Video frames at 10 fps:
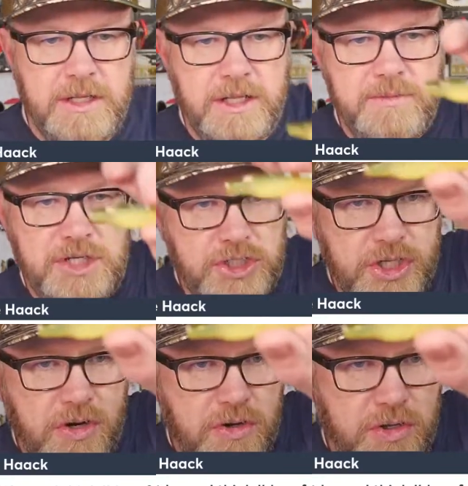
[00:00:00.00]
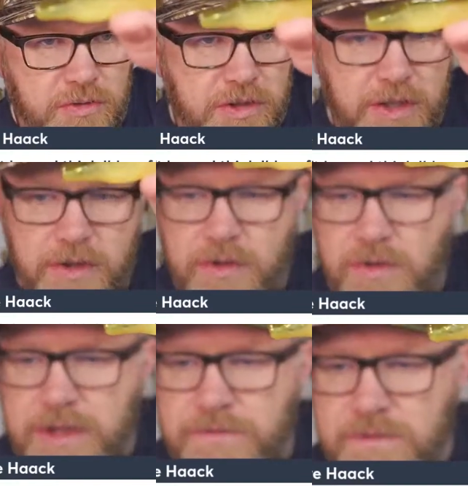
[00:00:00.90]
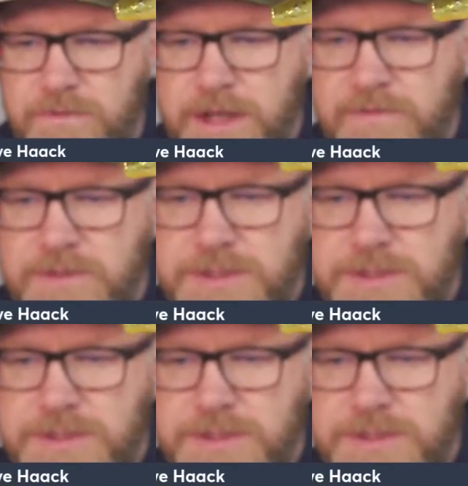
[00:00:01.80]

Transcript: Let me show you, though, if you've never